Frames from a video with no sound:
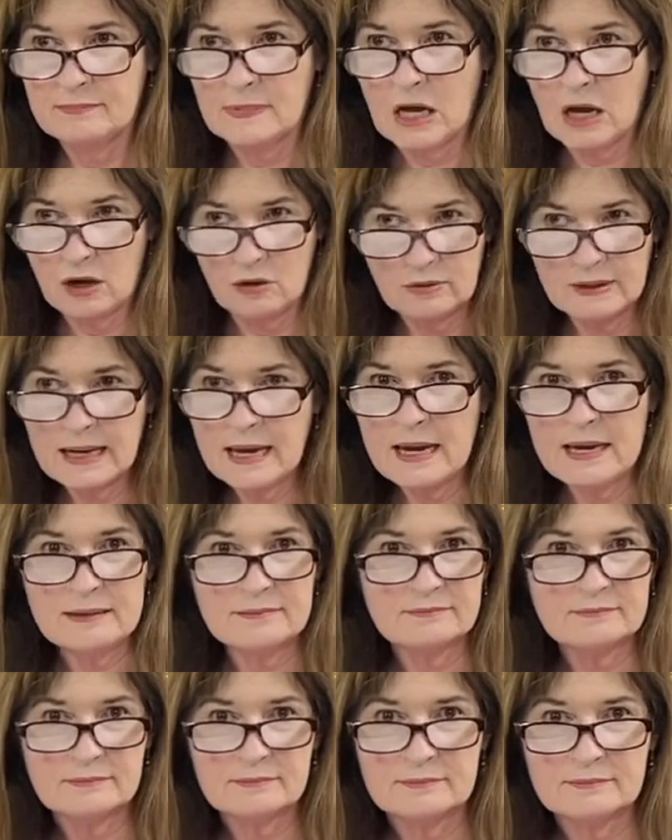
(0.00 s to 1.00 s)
Okay.
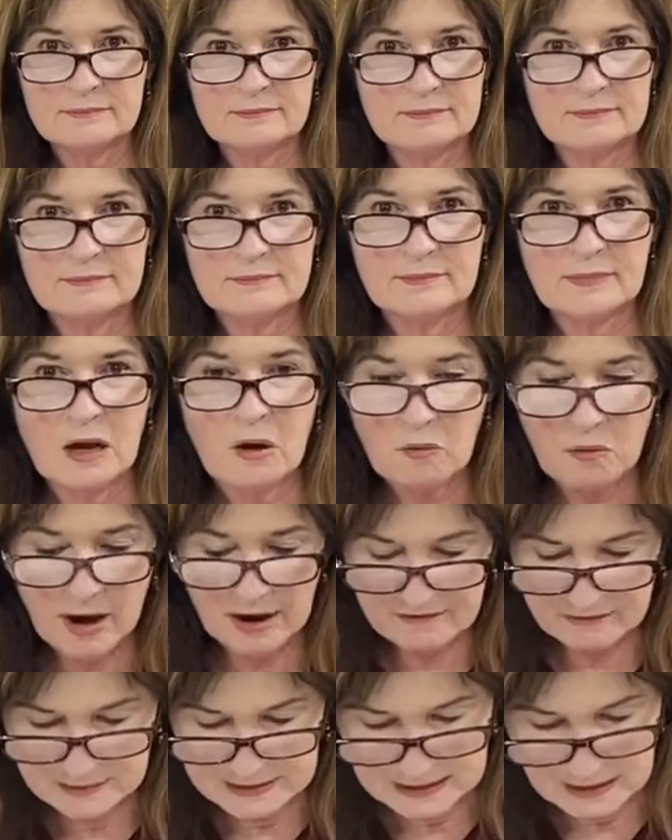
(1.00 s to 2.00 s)
A
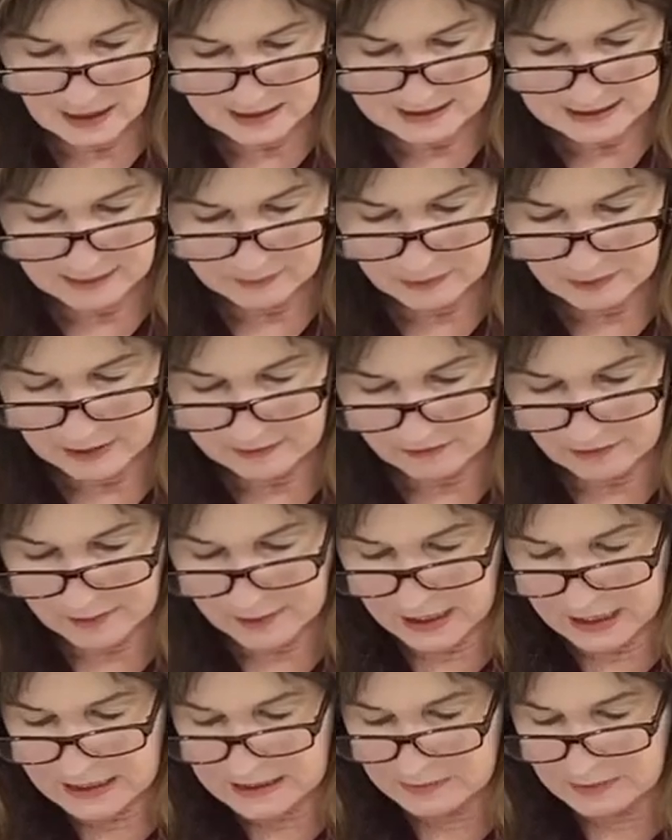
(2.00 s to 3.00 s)
wife must not separate from
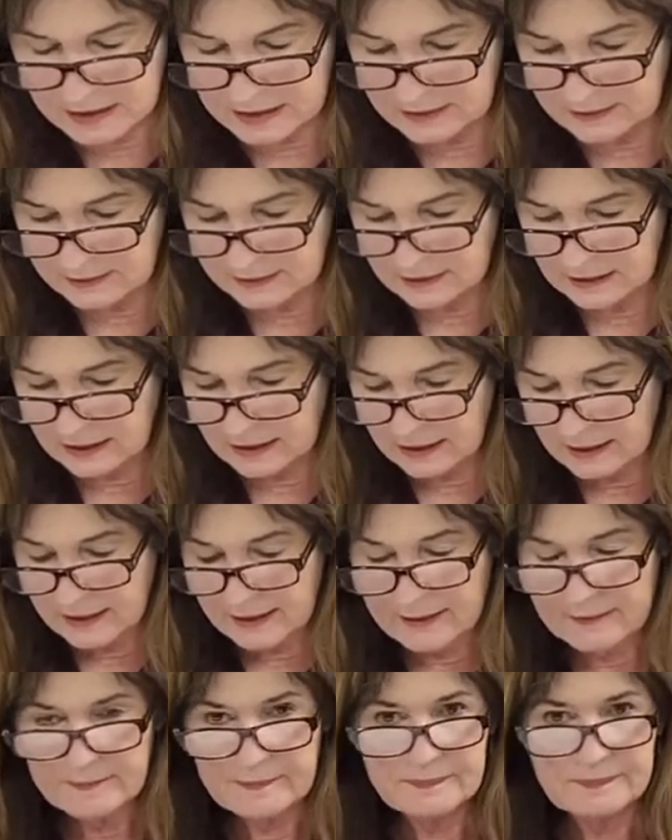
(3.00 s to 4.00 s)
her husband.
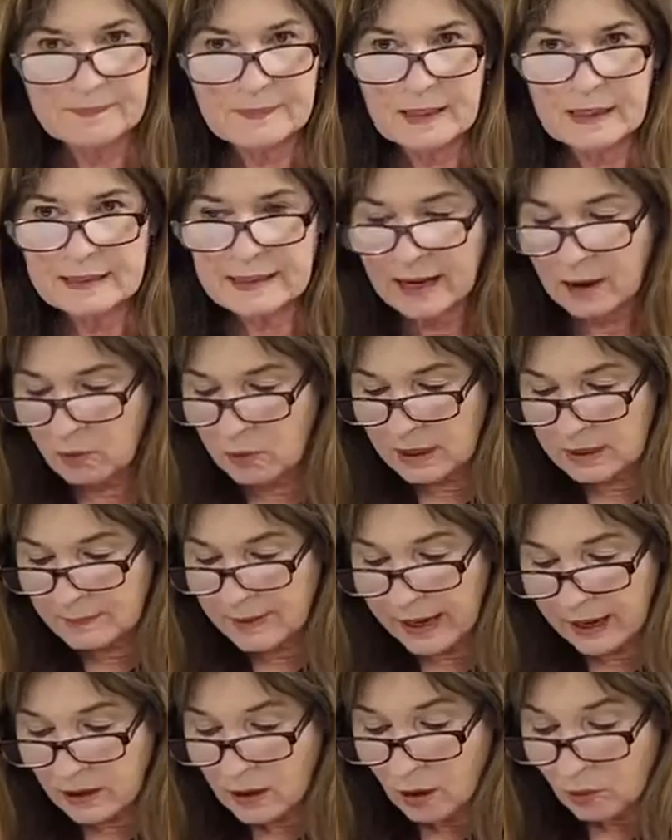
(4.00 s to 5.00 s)
Now what
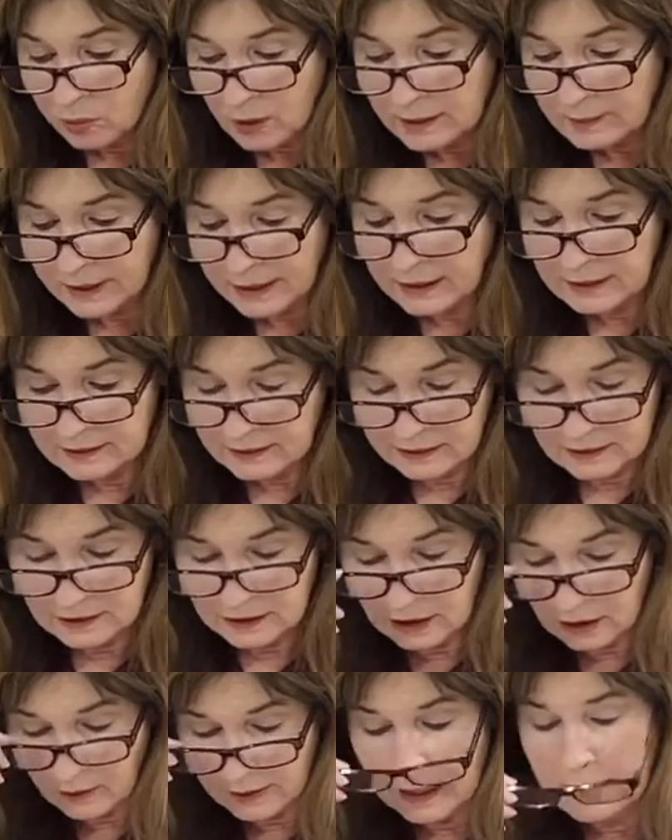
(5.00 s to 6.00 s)
about,
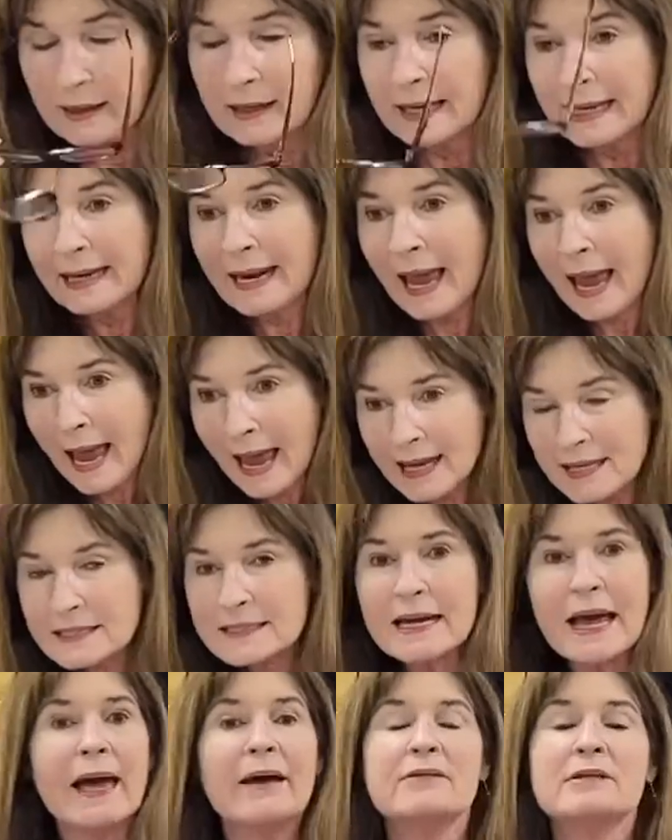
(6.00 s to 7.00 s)
it has
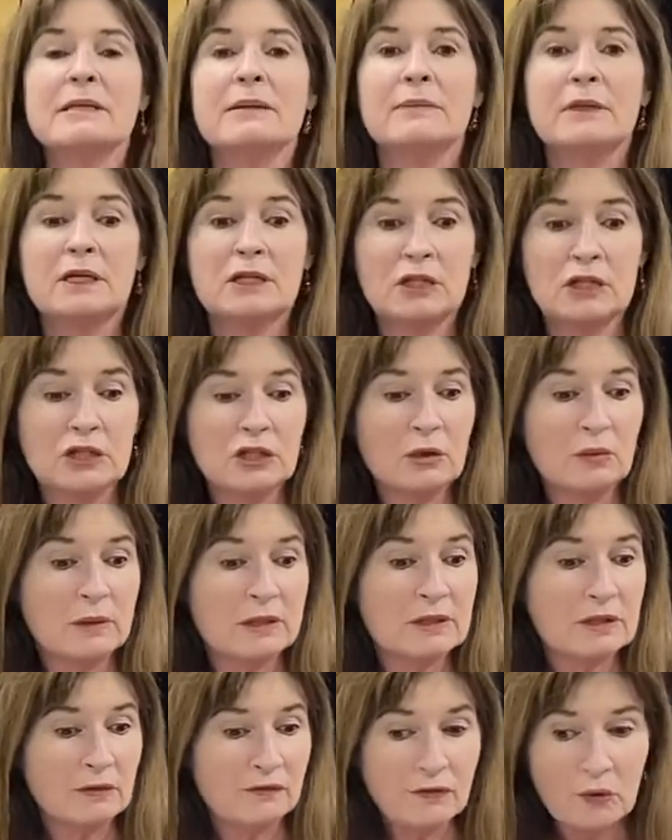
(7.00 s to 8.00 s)
to have something to do
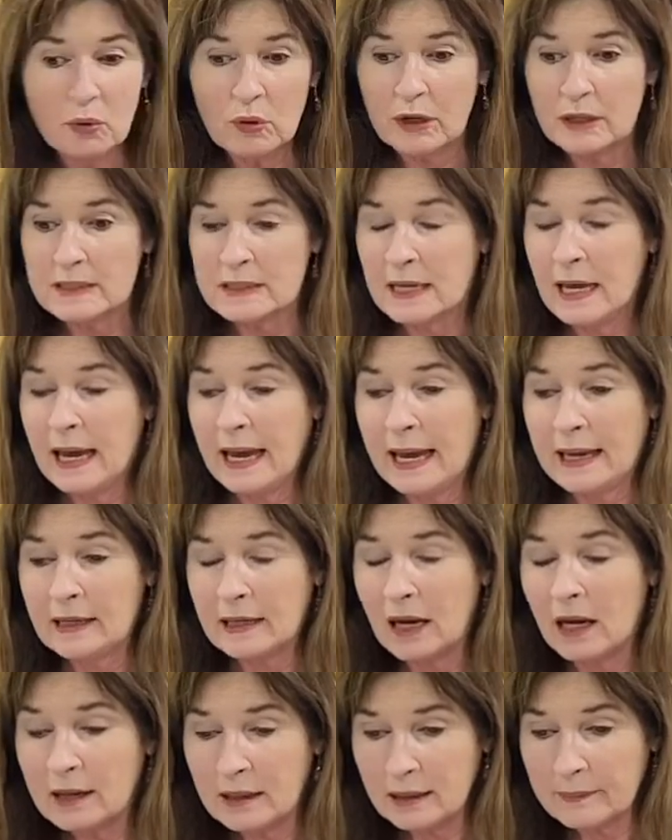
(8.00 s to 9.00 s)
with divorce
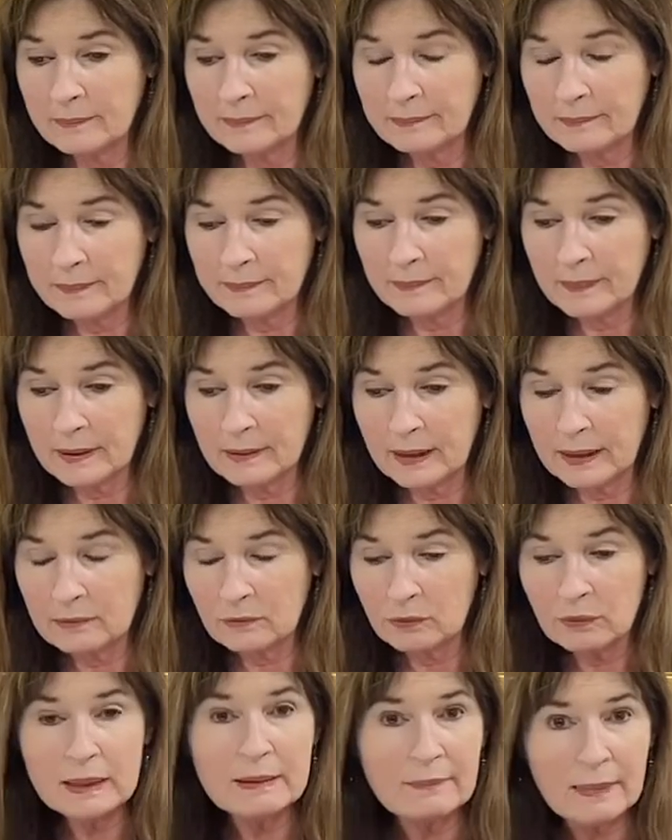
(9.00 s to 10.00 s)
and
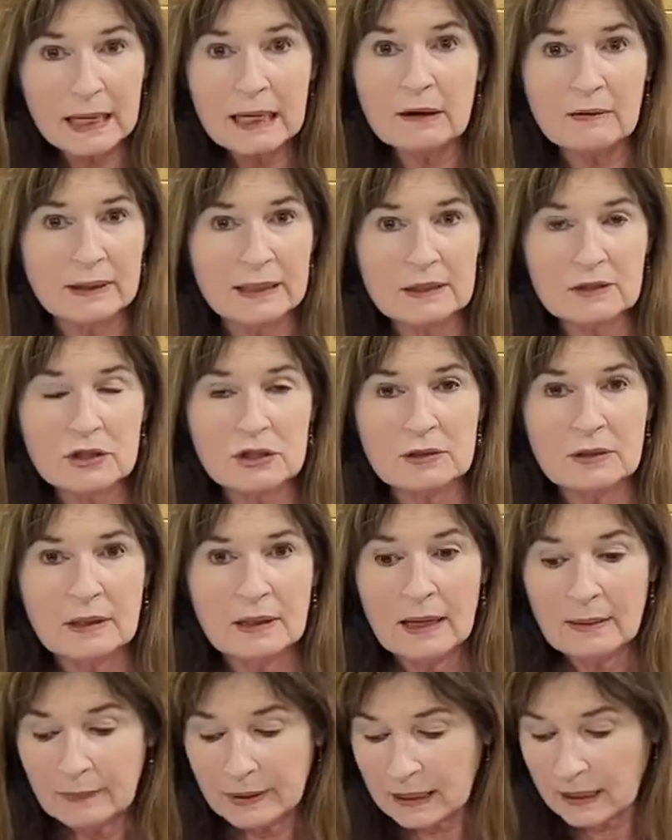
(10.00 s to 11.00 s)
remarriage,
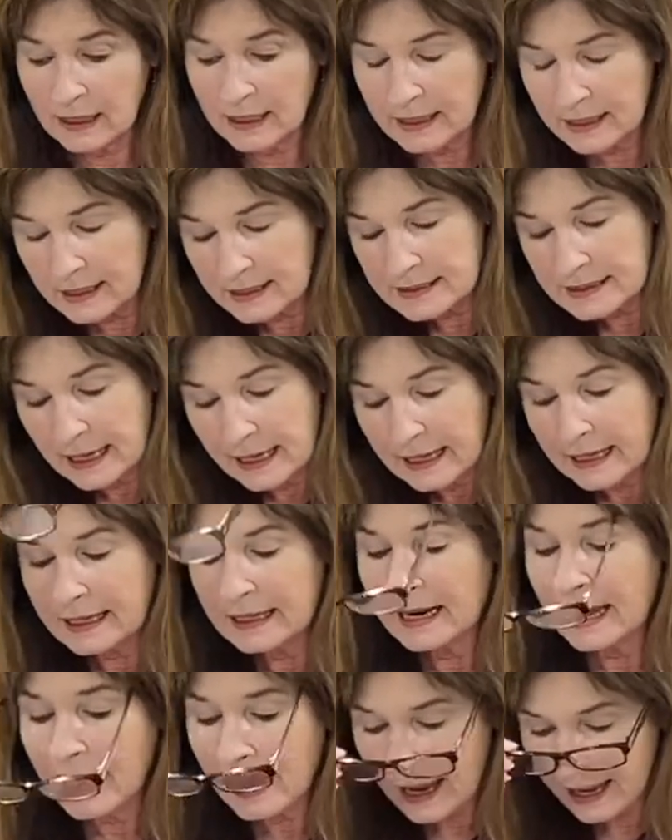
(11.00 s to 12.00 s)
because it
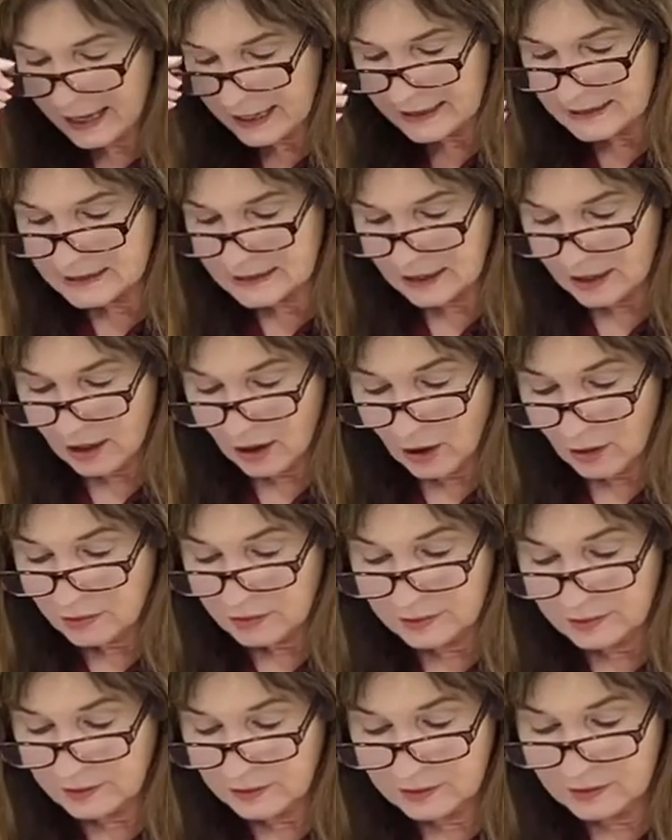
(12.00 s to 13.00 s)
has
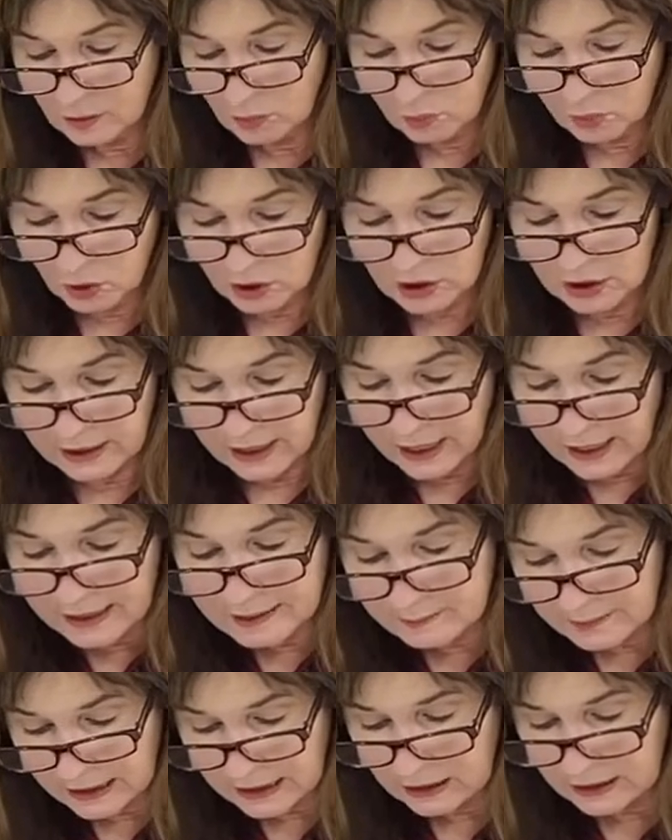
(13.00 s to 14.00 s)
the word
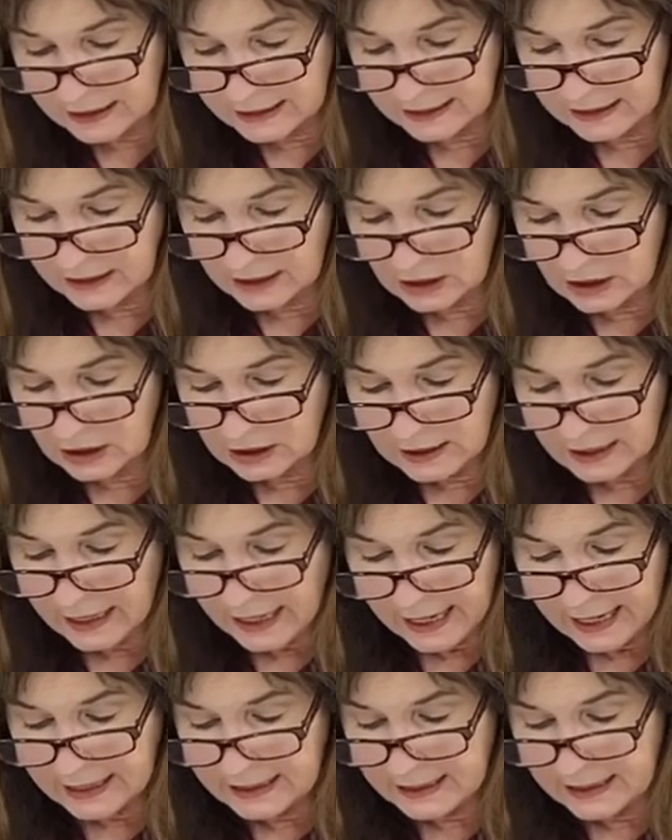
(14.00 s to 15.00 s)
unmarried here,
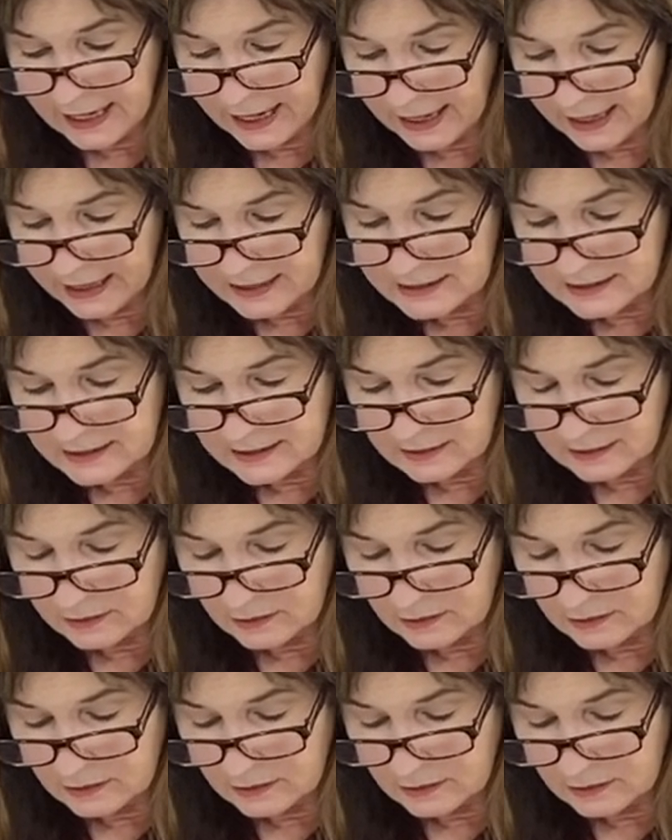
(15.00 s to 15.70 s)
and it has,